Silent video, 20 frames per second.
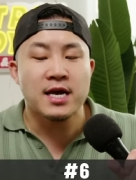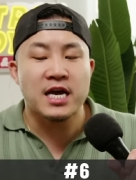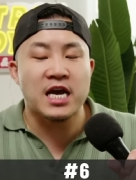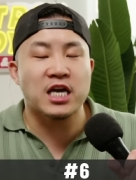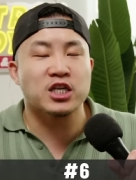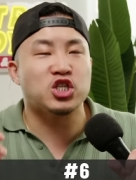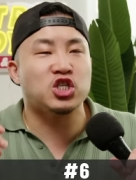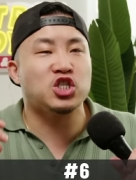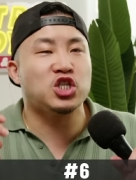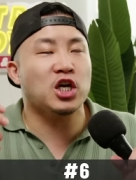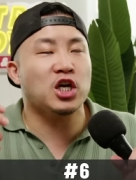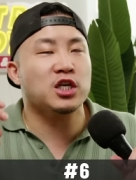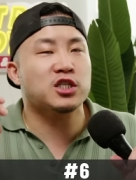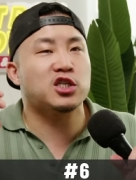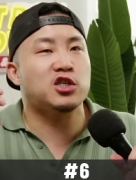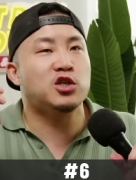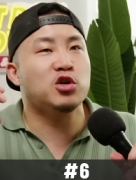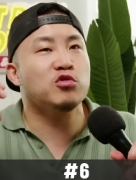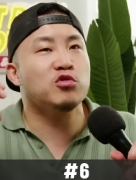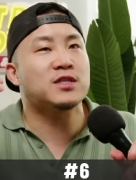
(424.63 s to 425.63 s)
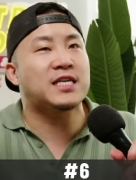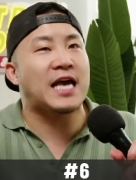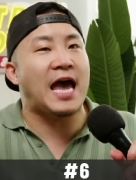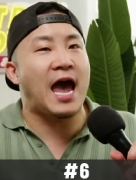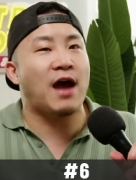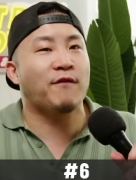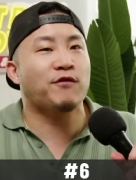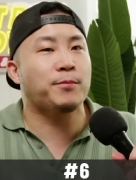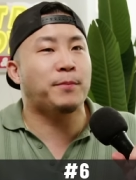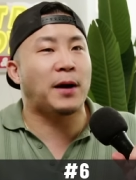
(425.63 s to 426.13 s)
is just due to
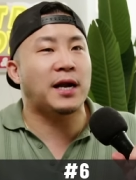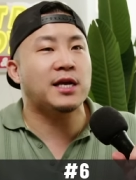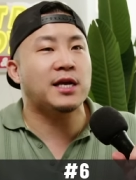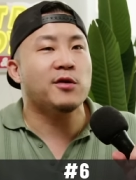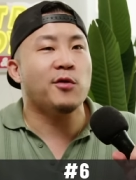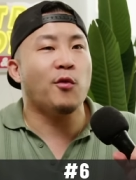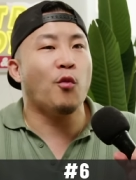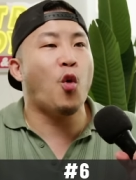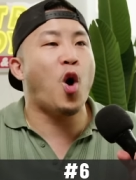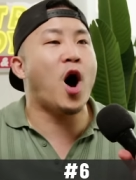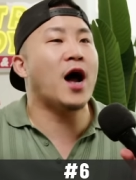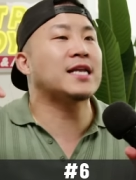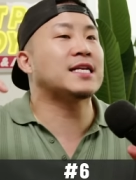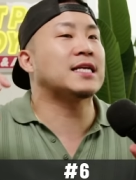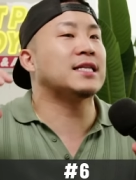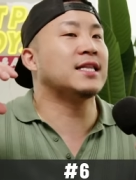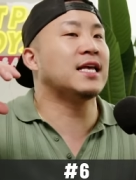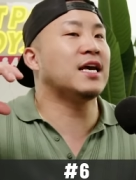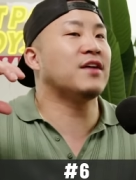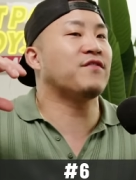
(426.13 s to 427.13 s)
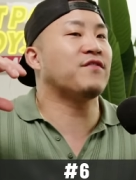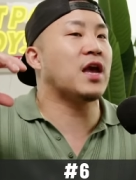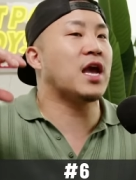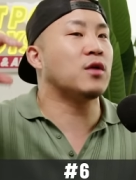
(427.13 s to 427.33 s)
everybody wanting to live